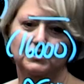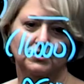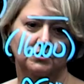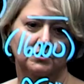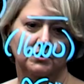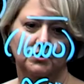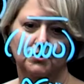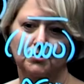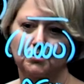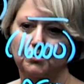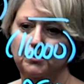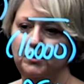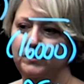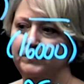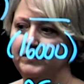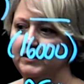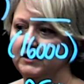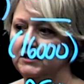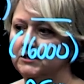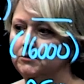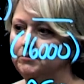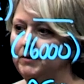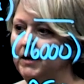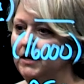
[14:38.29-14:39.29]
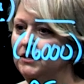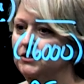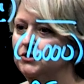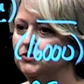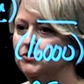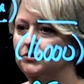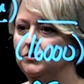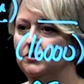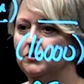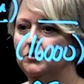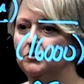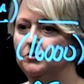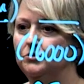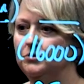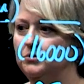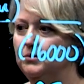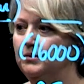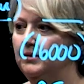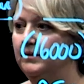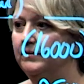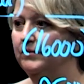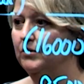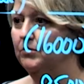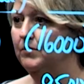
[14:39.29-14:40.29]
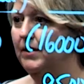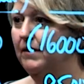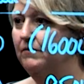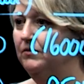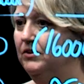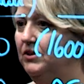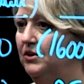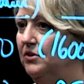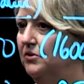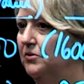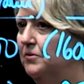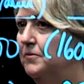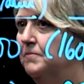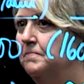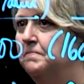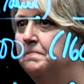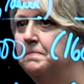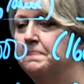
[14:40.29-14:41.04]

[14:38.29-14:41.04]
So an accrual of an expense or an accrual of a revenue.